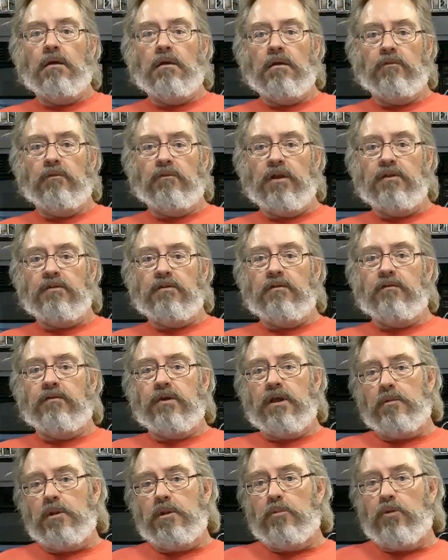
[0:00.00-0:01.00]
Friends and
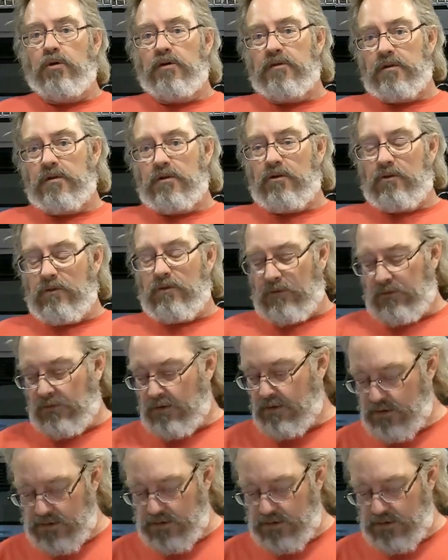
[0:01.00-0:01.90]
family, boys and girls.